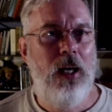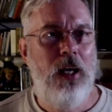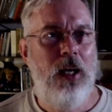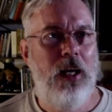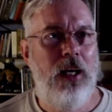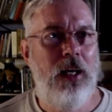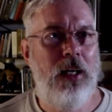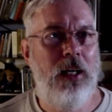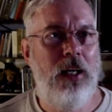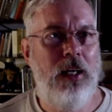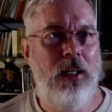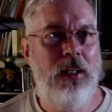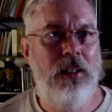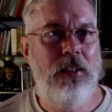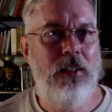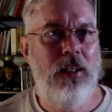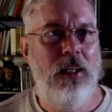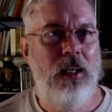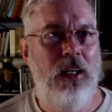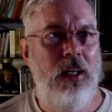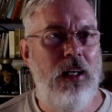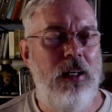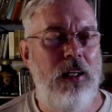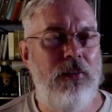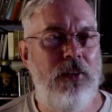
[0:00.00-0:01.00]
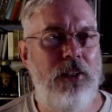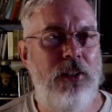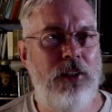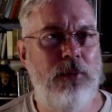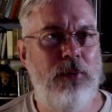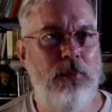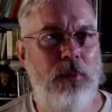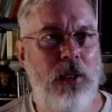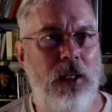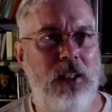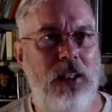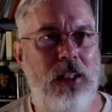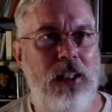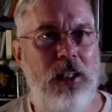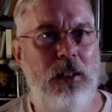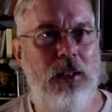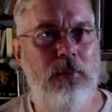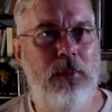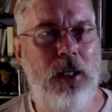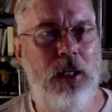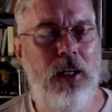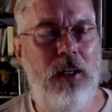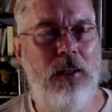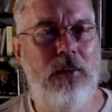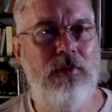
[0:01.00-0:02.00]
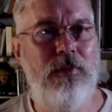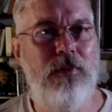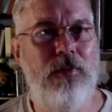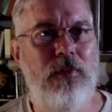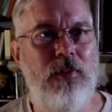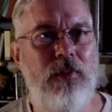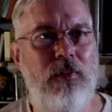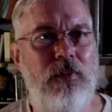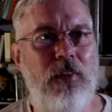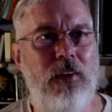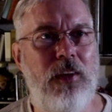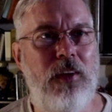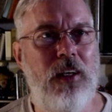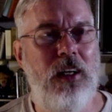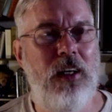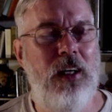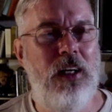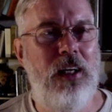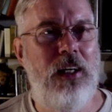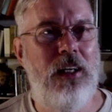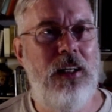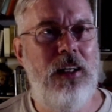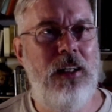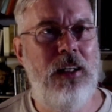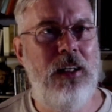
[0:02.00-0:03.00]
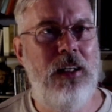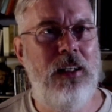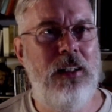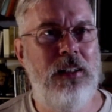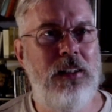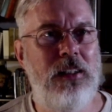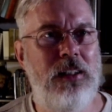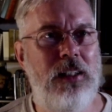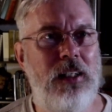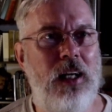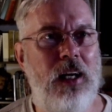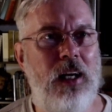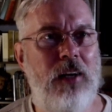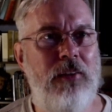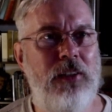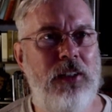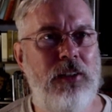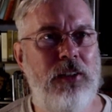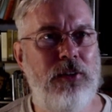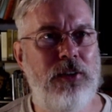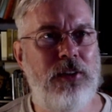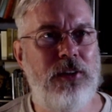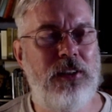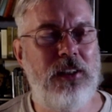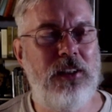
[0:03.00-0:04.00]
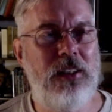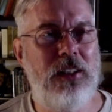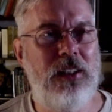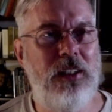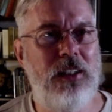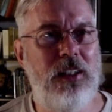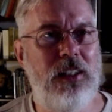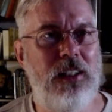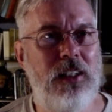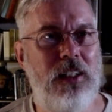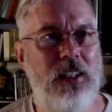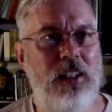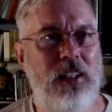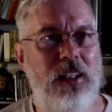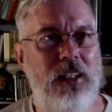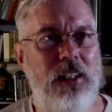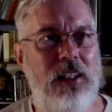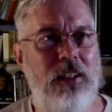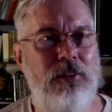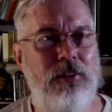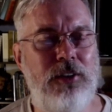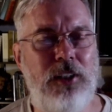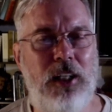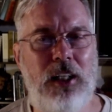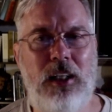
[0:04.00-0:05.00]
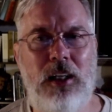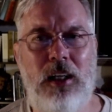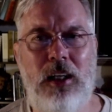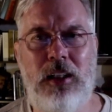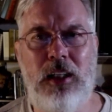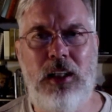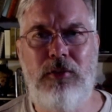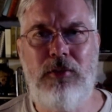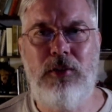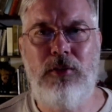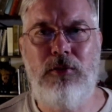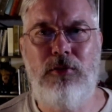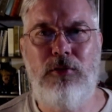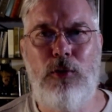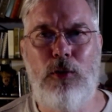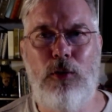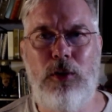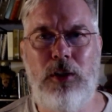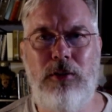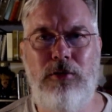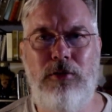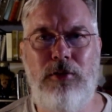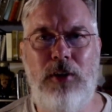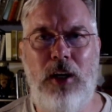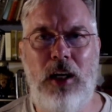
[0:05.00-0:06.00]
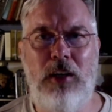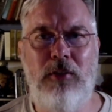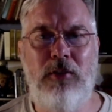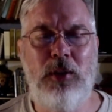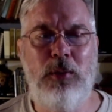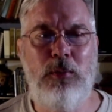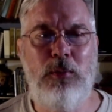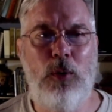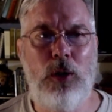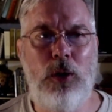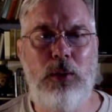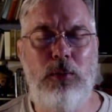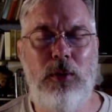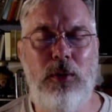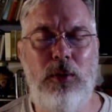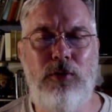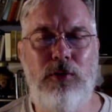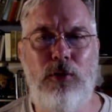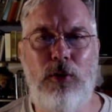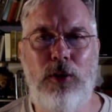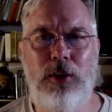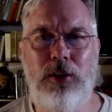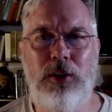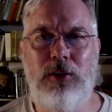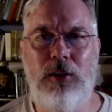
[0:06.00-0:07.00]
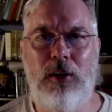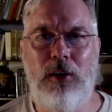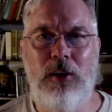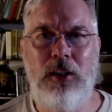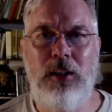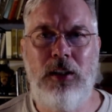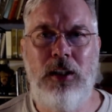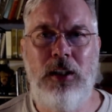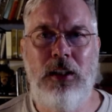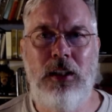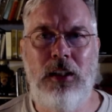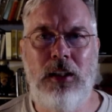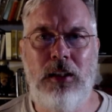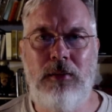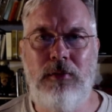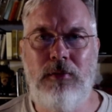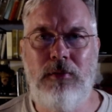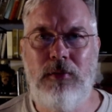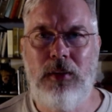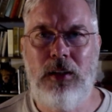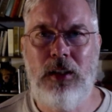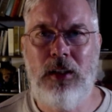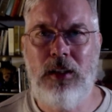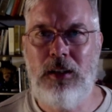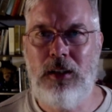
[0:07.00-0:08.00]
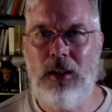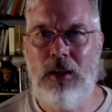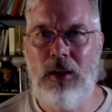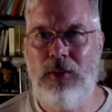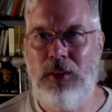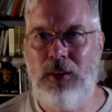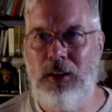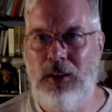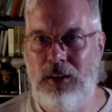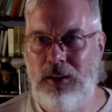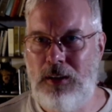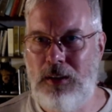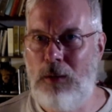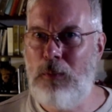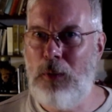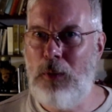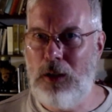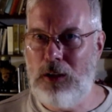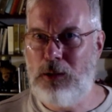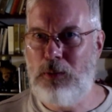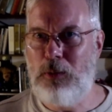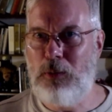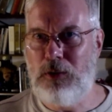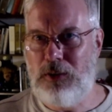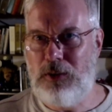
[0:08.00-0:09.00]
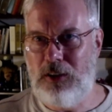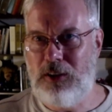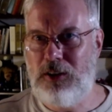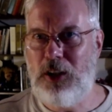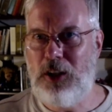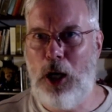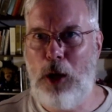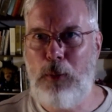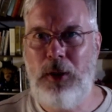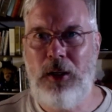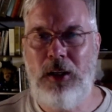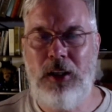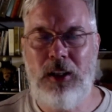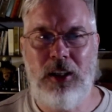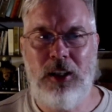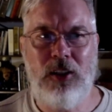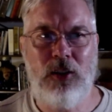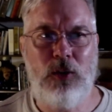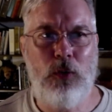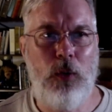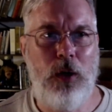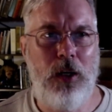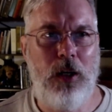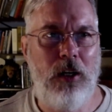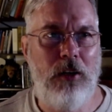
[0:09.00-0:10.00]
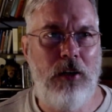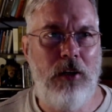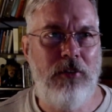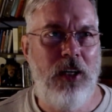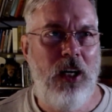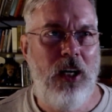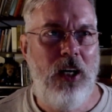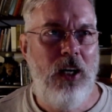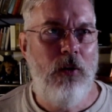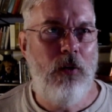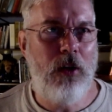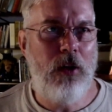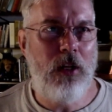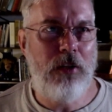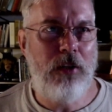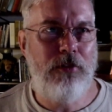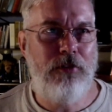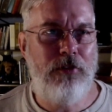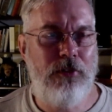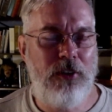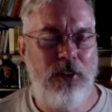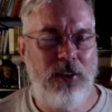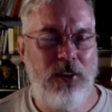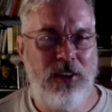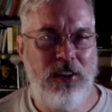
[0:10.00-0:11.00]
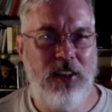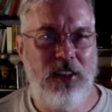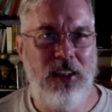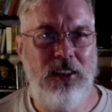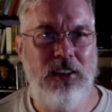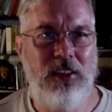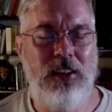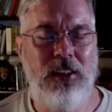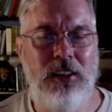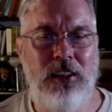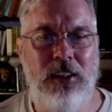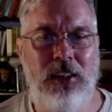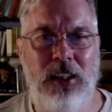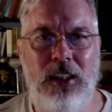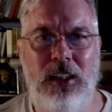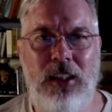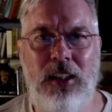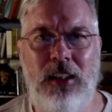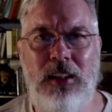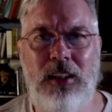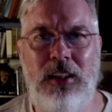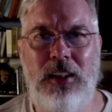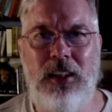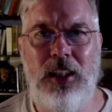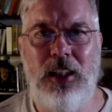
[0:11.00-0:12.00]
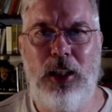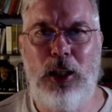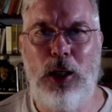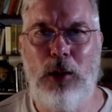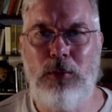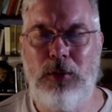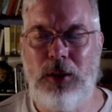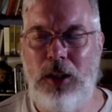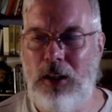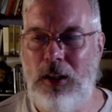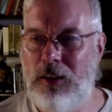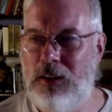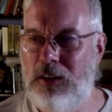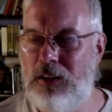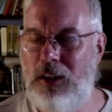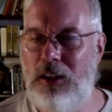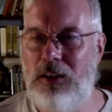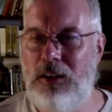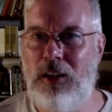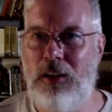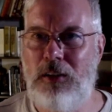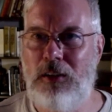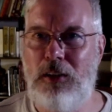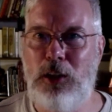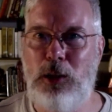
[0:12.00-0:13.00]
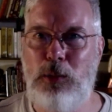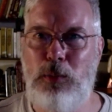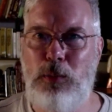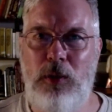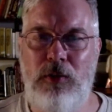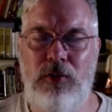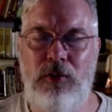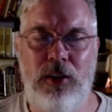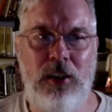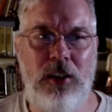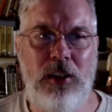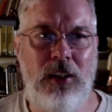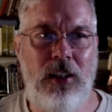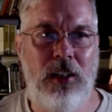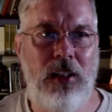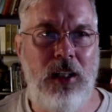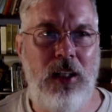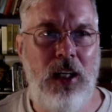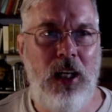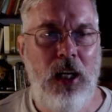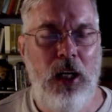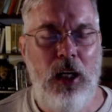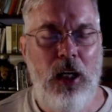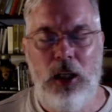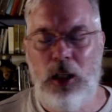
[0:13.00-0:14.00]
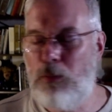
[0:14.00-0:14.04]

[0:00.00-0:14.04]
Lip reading: And this monk came out, and I mean, it was like 11:45 in the morning before he started eating. And I mean, a monk's supposed to stop eating at 12. One of the first things he did, he comes out and sits under this pavilion. He